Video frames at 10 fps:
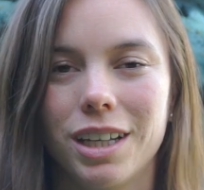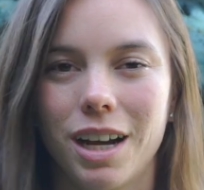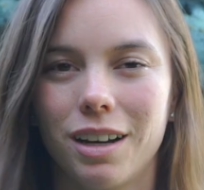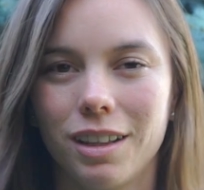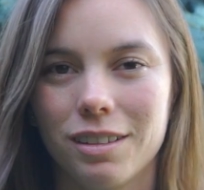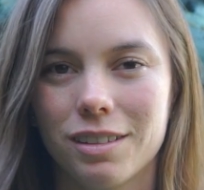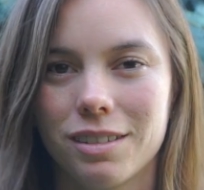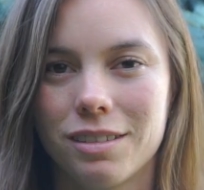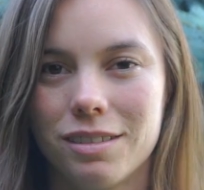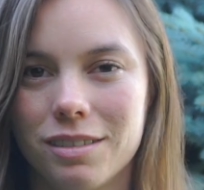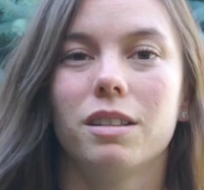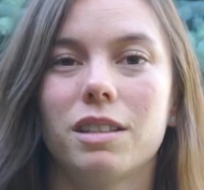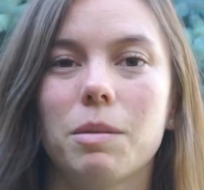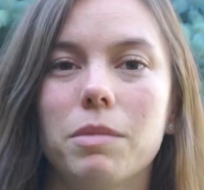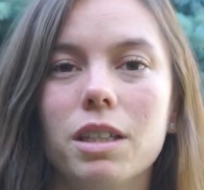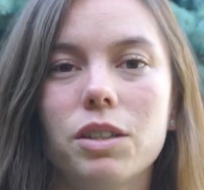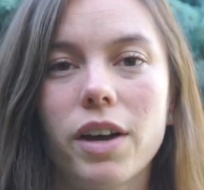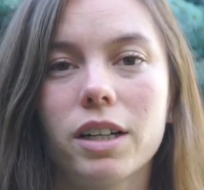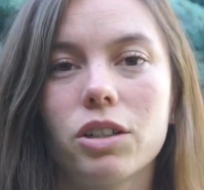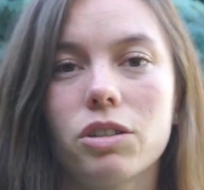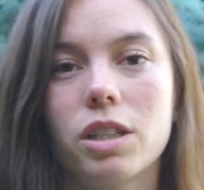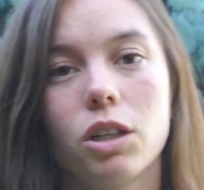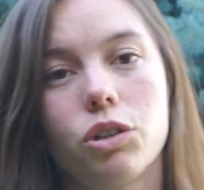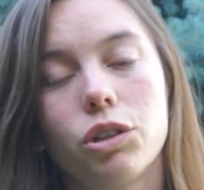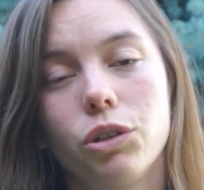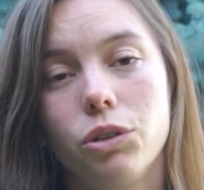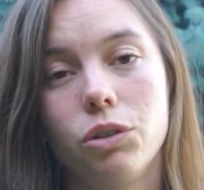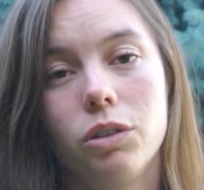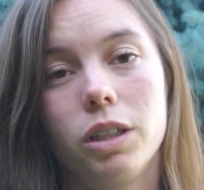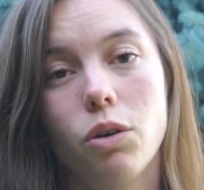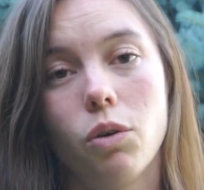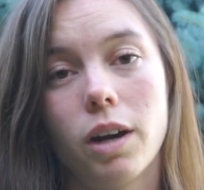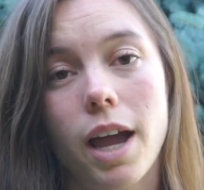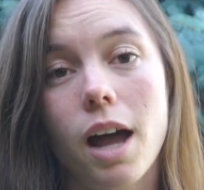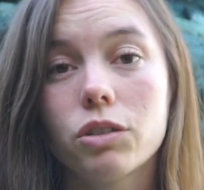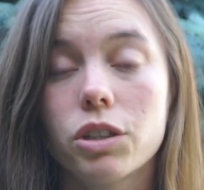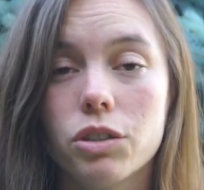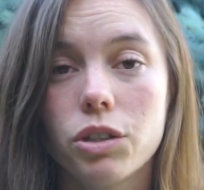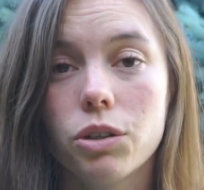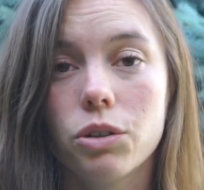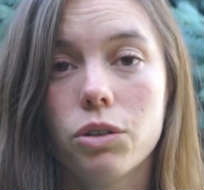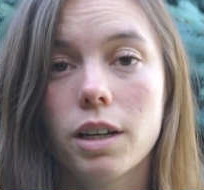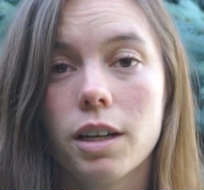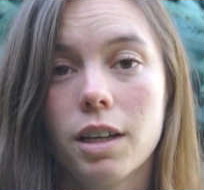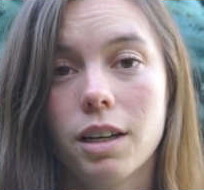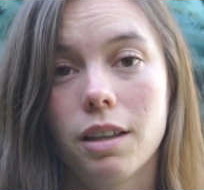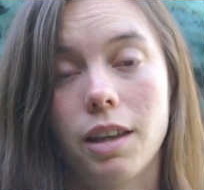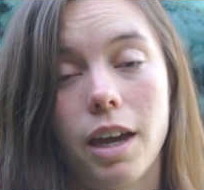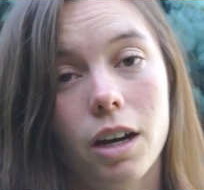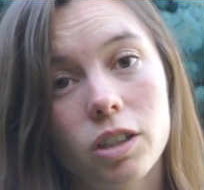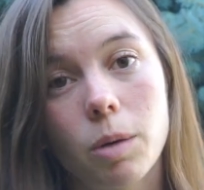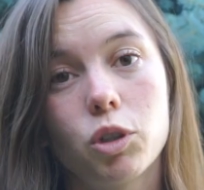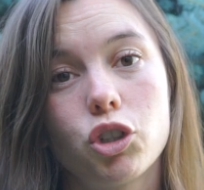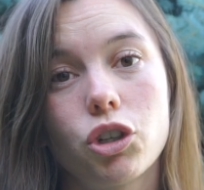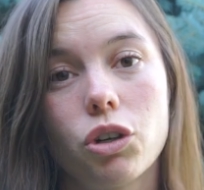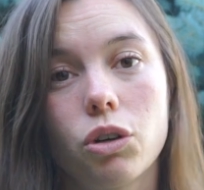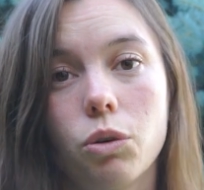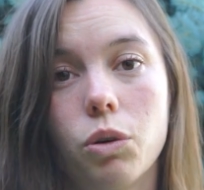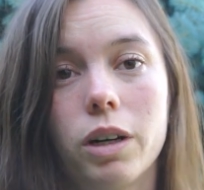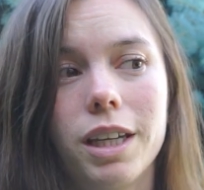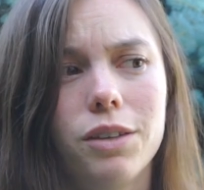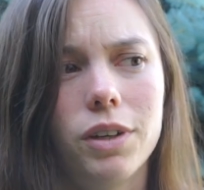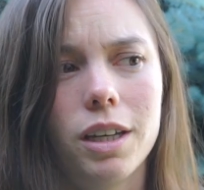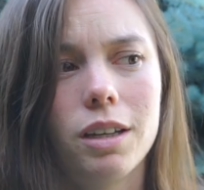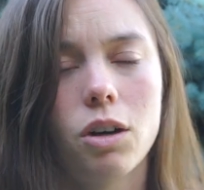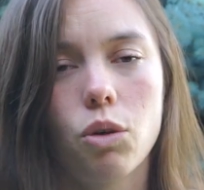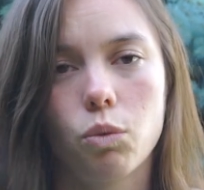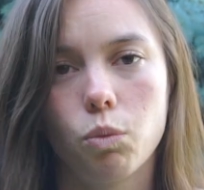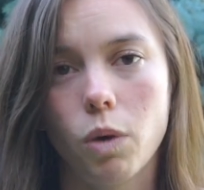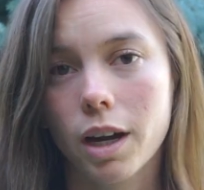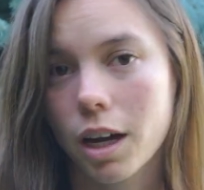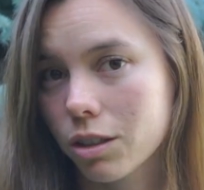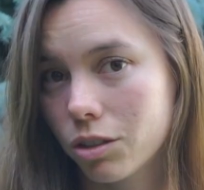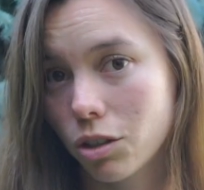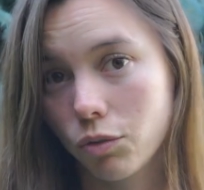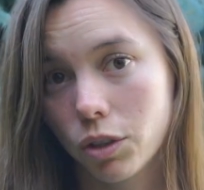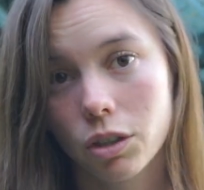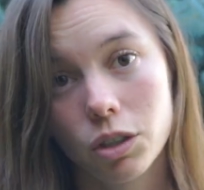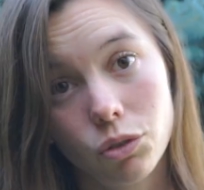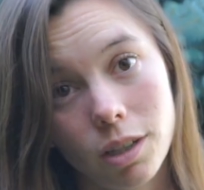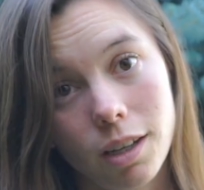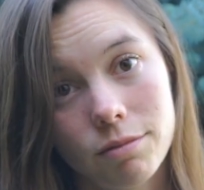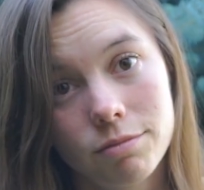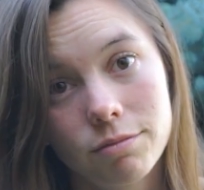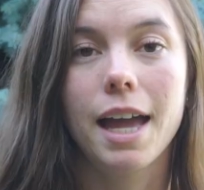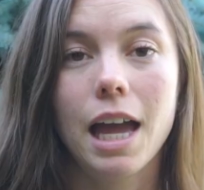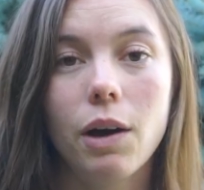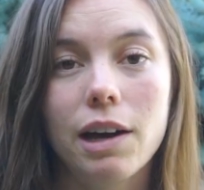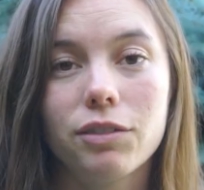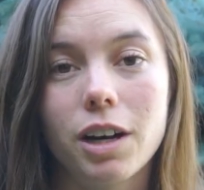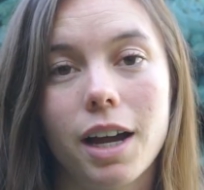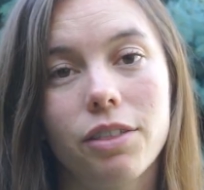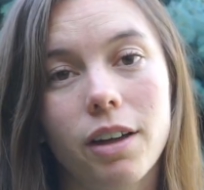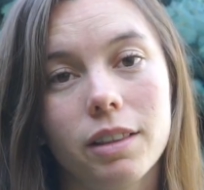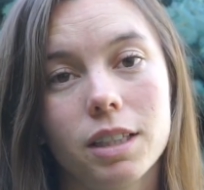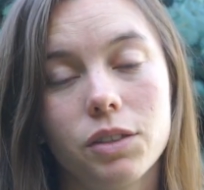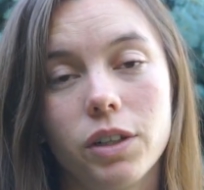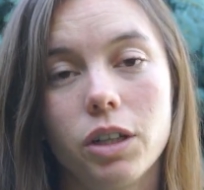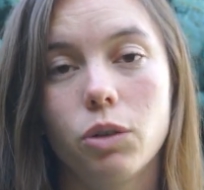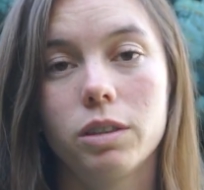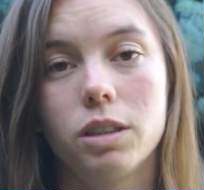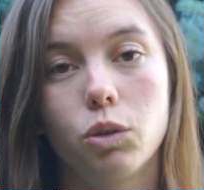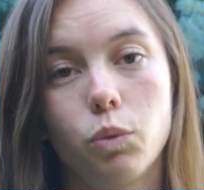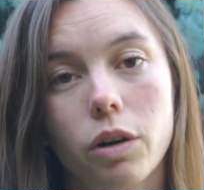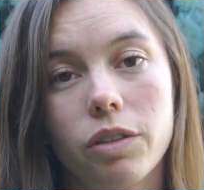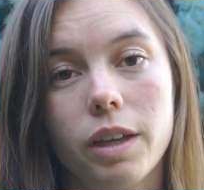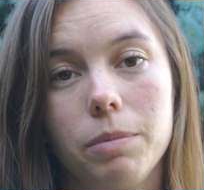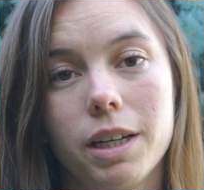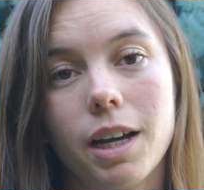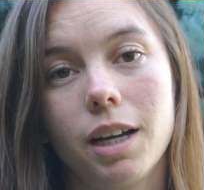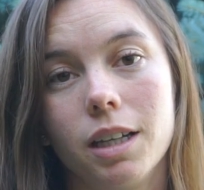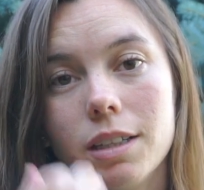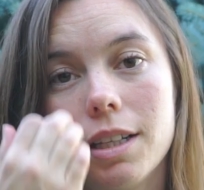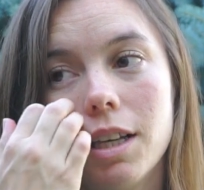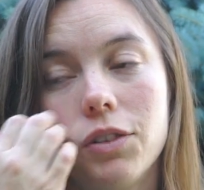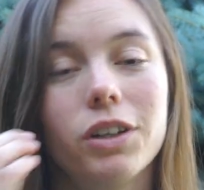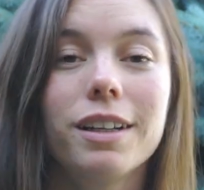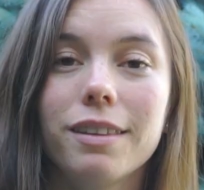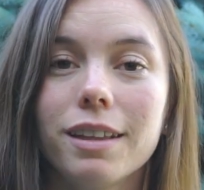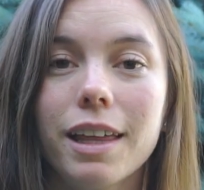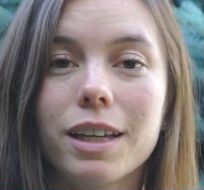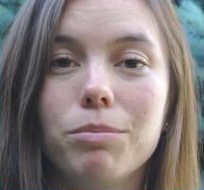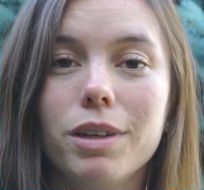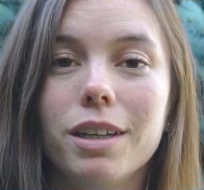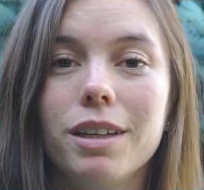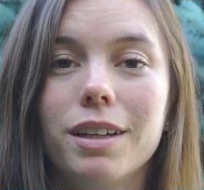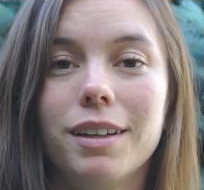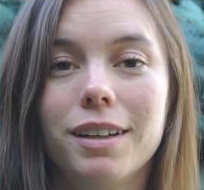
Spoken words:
get out of this. Some of these factors include your altitude, the air temperature, or even what kind of stove you're using. However, I thought this video was still worth it because if you're anything like me,